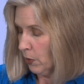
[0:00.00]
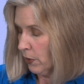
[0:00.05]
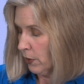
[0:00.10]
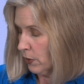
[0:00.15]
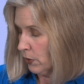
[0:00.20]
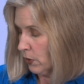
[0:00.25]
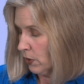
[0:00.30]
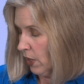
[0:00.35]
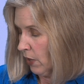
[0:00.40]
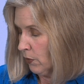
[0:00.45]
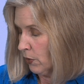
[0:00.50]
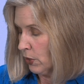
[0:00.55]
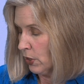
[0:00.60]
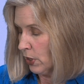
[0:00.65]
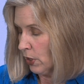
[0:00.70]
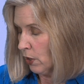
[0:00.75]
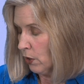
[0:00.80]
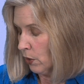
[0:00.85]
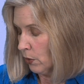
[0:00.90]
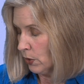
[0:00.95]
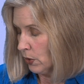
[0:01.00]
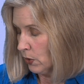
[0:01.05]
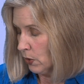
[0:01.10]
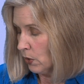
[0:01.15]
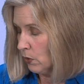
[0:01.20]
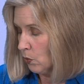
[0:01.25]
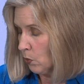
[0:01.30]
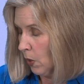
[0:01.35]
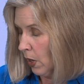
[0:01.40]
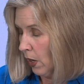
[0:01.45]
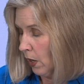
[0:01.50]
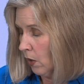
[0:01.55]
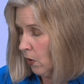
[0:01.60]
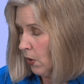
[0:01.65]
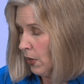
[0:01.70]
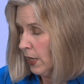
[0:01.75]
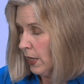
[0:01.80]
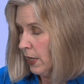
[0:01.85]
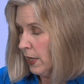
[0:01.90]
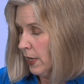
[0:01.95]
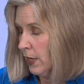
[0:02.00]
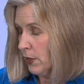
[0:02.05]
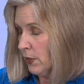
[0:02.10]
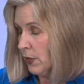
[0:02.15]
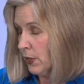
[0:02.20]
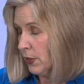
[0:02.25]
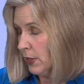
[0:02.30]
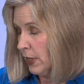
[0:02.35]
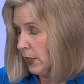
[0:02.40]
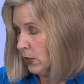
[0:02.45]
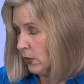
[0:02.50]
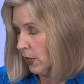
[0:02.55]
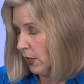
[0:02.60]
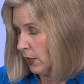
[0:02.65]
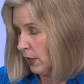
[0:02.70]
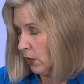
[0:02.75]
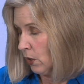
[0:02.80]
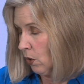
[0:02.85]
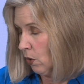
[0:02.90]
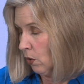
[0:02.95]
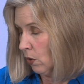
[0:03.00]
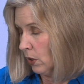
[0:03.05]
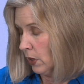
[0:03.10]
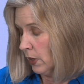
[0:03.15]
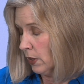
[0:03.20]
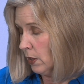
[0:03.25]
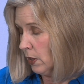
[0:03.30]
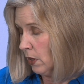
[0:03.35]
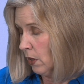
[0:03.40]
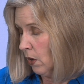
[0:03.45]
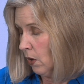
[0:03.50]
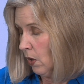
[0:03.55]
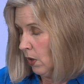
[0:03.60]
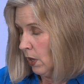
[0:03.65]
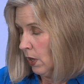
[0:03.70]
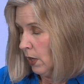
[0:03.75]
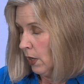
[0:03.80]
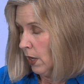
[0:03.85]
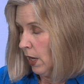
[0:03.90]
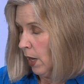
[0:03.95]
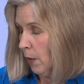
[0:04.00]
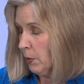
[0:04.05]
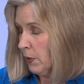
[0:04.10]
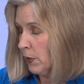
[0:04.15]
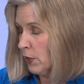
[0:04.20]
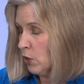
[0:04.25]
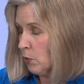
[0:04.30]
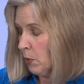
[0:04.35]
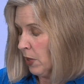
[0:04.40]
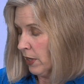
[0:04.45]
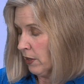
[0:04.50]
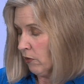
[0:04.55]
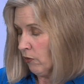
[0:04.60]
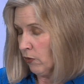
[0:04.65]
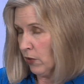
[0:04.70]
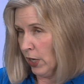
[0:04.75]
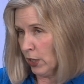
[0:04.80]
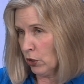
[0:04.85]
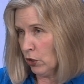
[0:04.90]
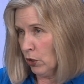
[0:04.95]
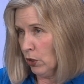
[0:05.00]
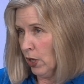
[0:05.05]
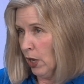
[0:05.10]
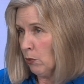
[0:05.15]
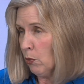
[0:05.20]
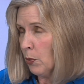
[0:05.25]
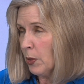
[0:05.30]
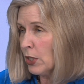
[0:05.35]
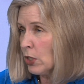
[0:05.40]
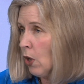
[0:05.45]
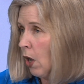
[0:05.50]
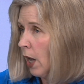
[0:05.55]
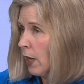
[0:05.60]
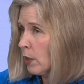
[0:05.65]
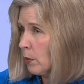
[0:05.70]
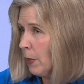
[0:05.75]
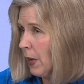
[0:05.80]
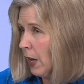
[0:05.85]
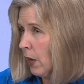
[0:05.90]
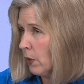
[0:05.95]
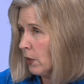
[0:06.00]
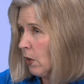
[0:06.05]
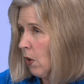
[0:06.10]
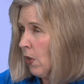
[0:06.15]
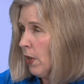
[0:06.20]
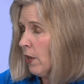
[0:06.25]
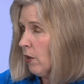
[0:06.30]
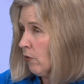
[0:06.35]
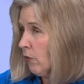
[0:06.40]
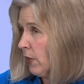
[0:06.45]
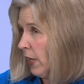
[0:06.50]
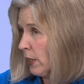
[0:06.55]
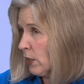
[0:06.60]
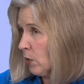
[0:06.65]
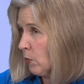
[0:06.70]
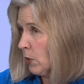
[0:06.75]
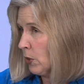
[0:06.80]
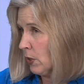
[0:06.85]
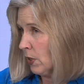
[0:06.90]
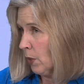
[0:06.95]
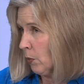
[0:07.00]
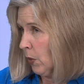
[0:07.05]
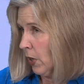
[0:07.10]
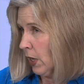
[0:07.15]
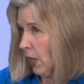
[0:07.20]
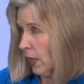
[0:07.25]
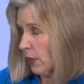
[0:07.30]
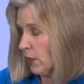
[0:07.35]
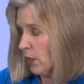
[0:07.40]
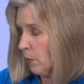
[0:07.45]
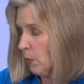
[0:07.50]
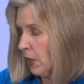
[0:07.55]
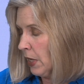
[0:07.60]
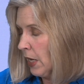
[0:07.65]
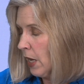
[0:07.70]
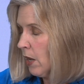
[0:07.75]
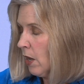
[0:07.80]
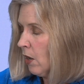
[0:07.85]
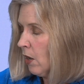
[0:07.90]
there's diverticulosis as well, into the descending colon, up to the splenic flexure. And when we talk about flexible sigmoidoscopy